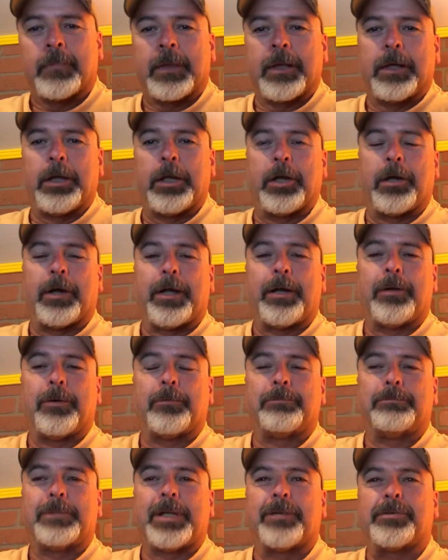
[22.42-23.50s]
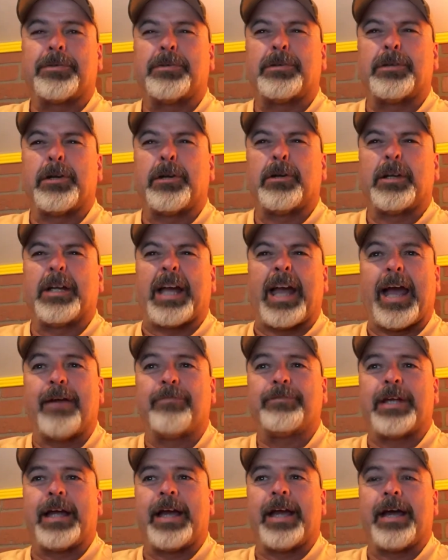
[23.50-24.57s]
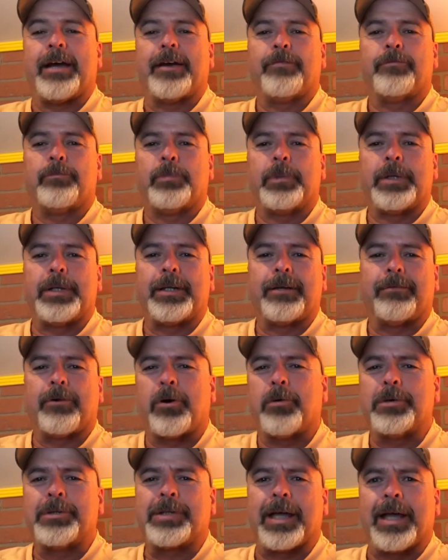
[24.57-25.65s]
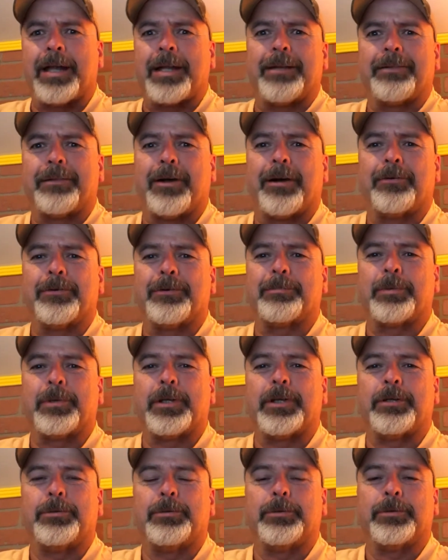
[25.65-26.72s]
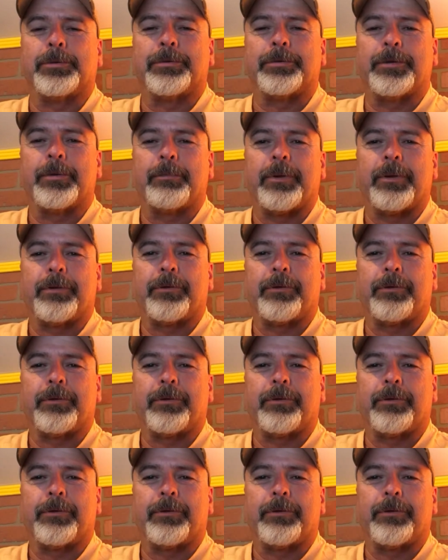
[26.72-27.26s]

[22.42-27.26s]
I don't necessarily have to have, but I've always kind of thought was pretty cool or something.